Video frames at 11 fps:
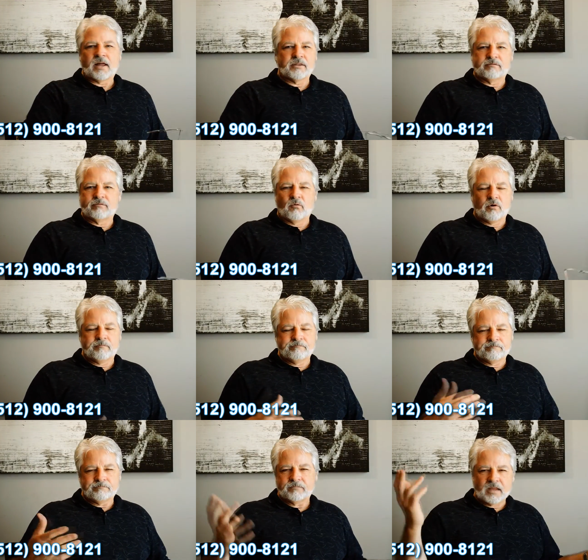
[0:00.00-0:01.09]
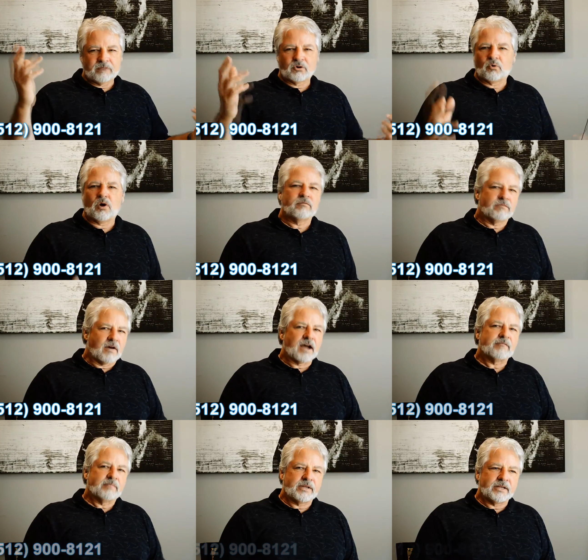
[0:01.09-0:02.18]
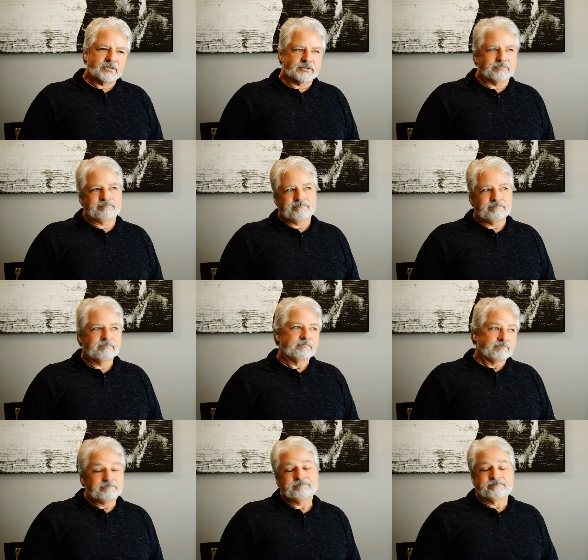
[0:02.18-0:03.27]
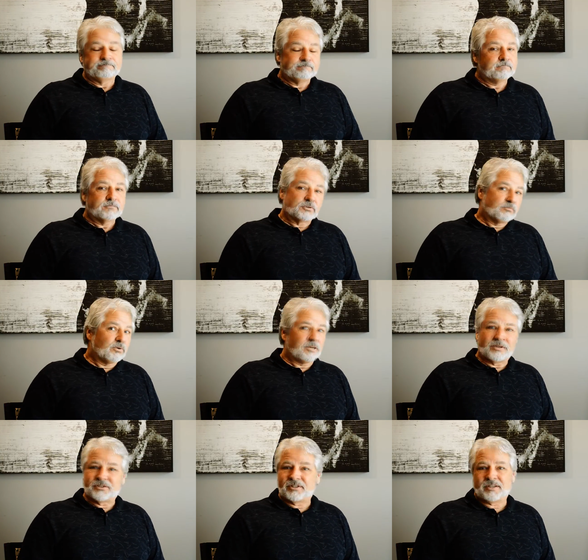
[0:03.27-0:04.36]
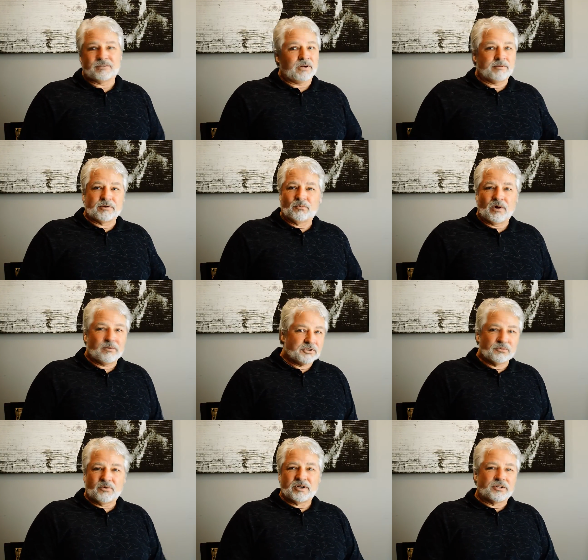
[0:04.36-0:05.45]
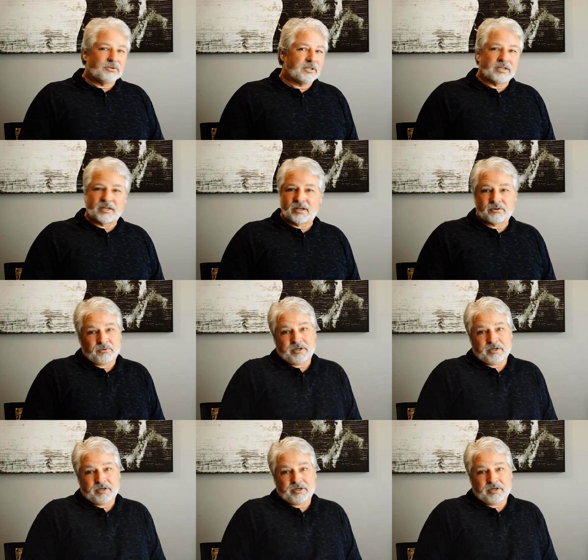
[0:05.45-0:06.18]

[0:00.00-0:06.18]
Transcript: fill out the form, have a quote in 5 minutes, and that's pretty much it. I mean, why would you want to do it any other